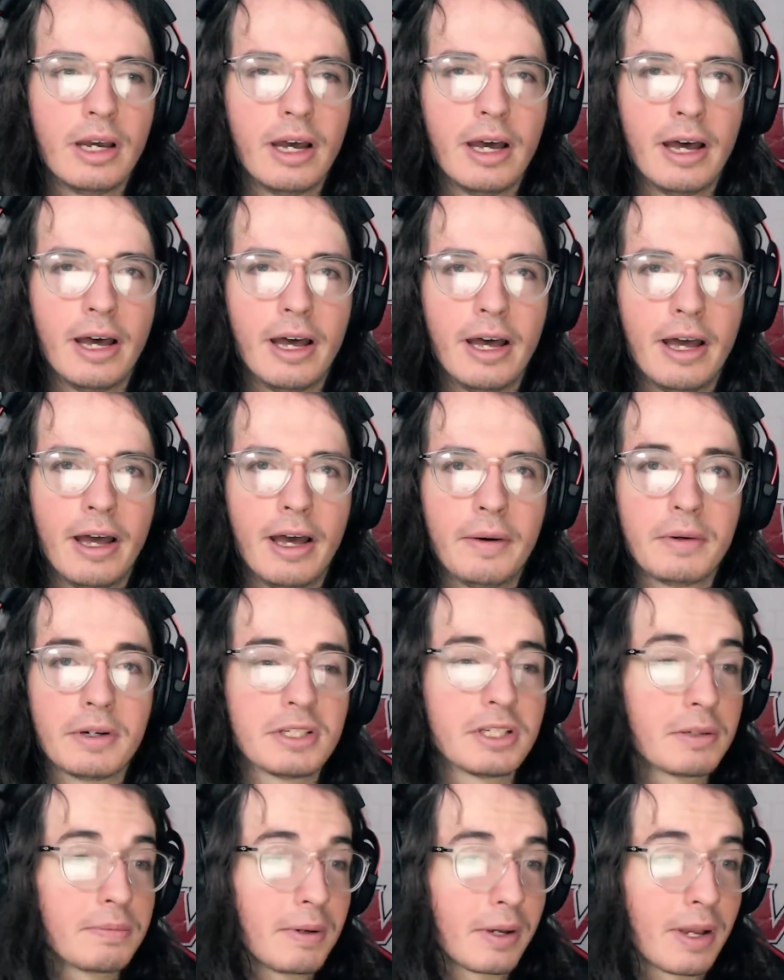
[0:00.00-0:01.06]
I want to
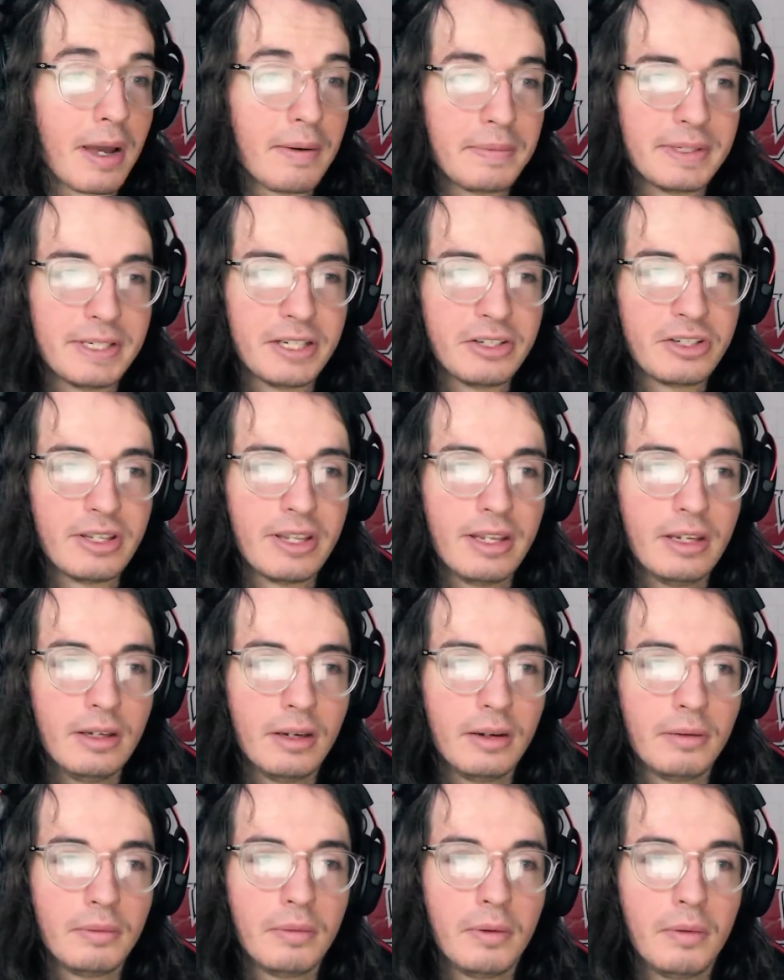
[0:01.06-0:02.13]
talk about competition then,
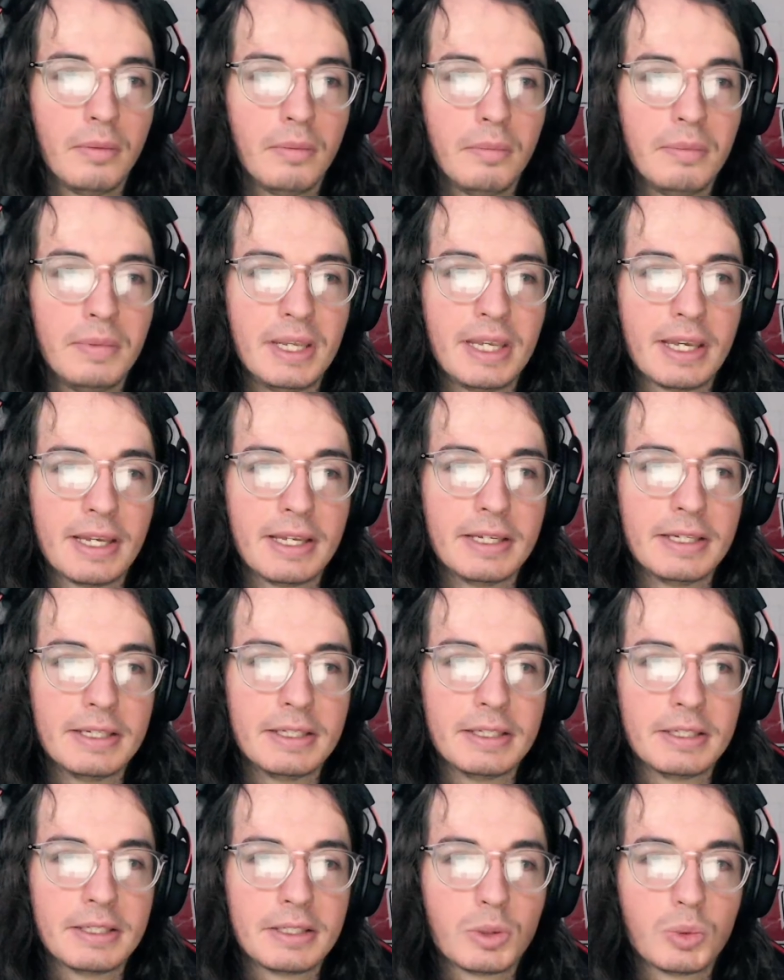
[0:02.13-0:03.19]

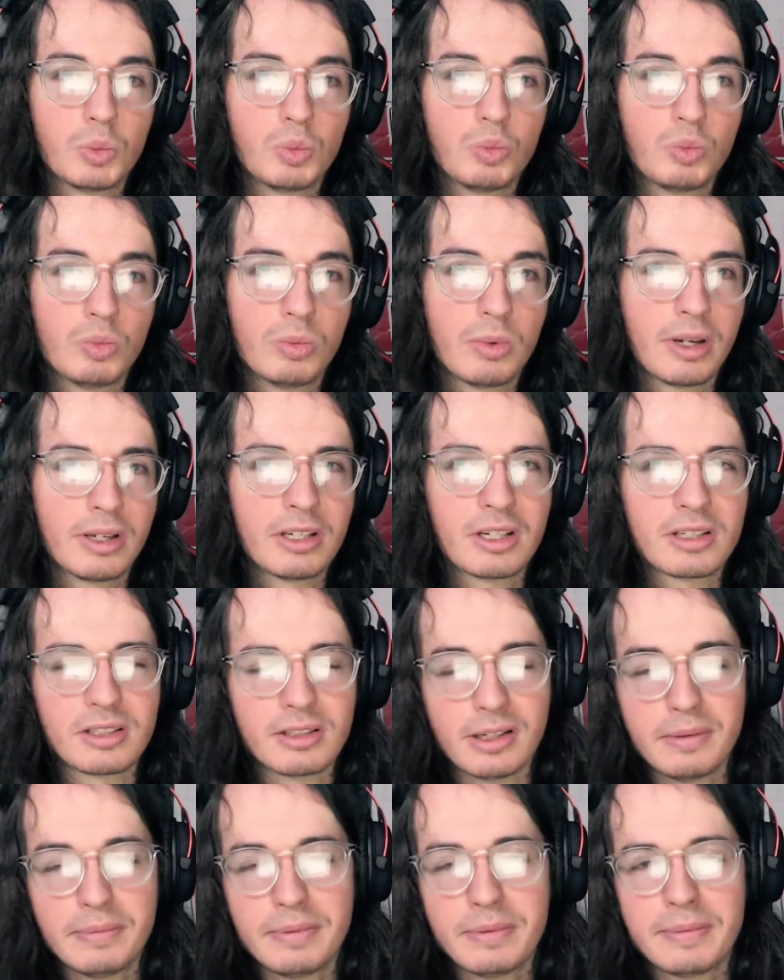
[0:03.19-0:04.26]
because I talked a
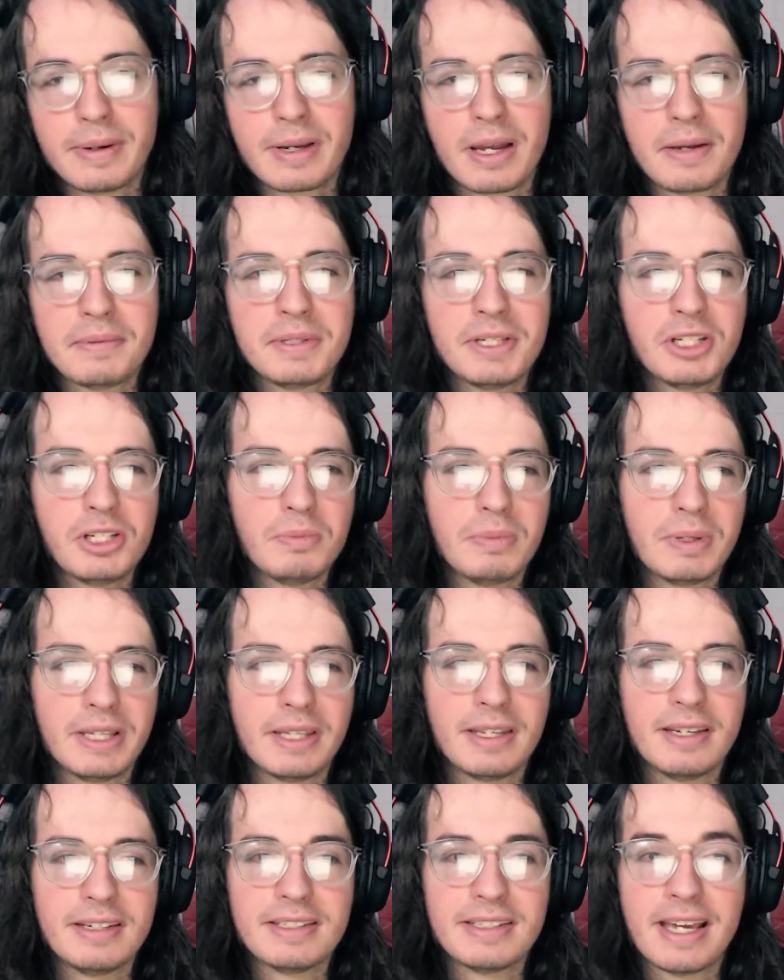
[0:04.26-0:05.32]
little bit about competition, but
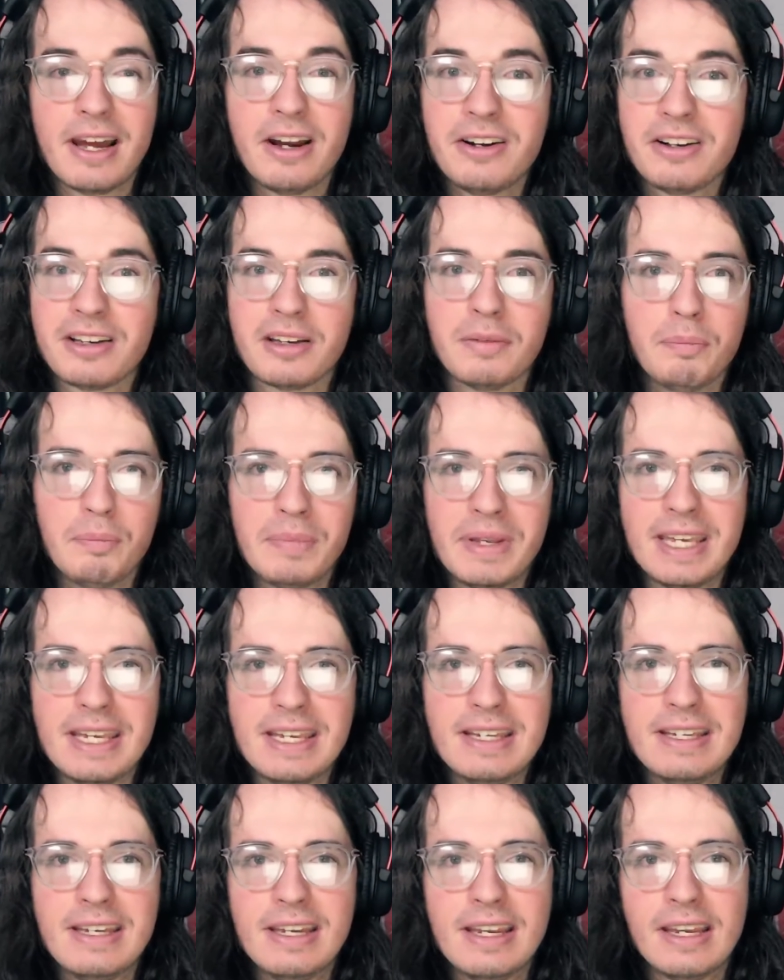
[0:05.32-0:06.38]
the desire to
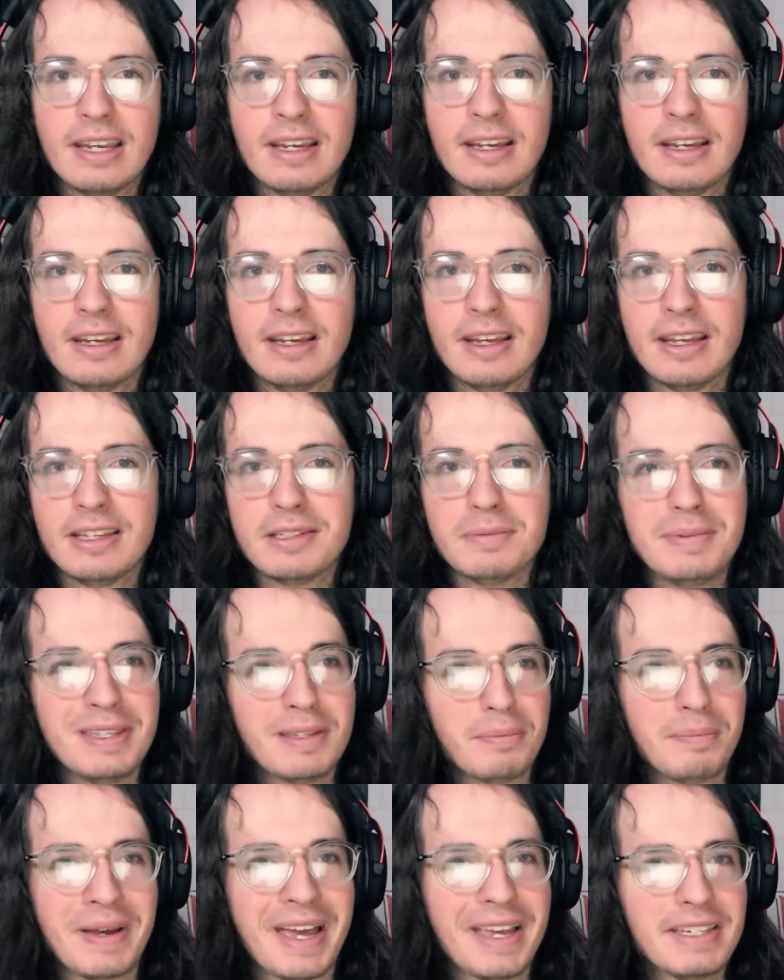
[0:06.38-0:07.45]
compete and to be the
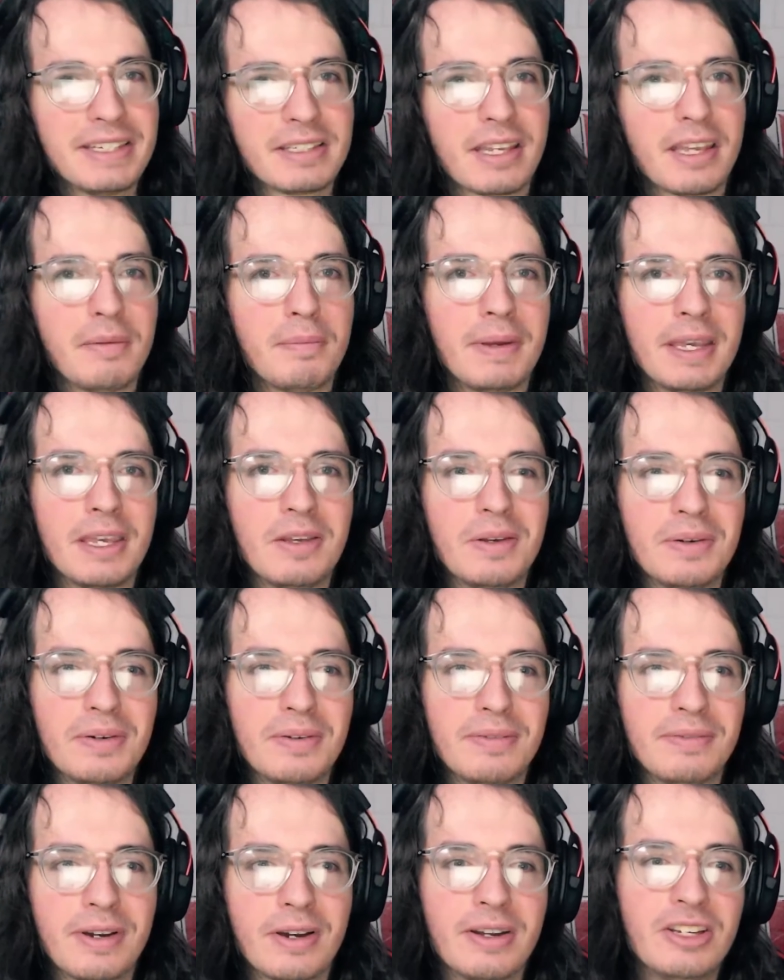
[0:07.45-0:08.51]
best can make you
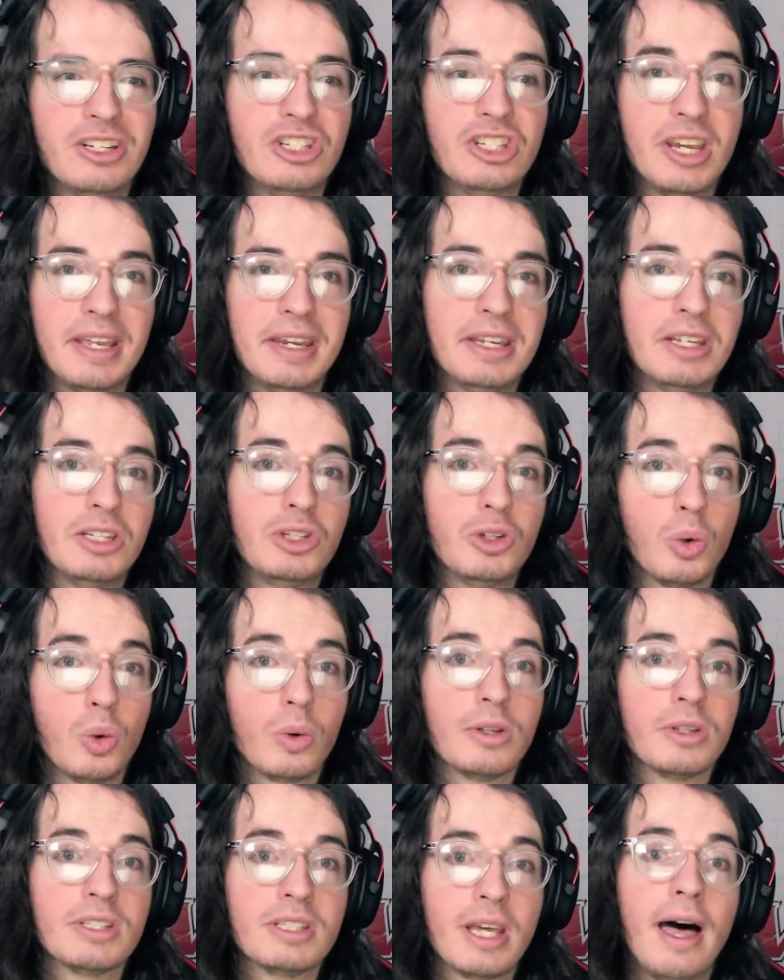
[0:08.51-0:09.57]
very jaded
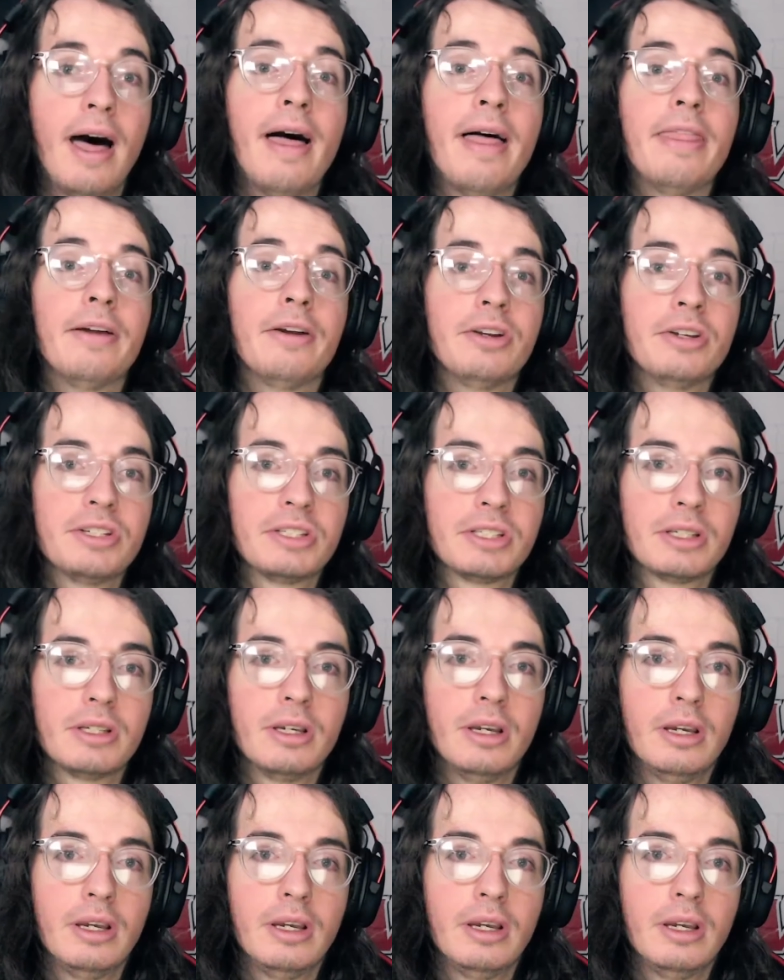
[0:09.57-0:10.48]
towards others.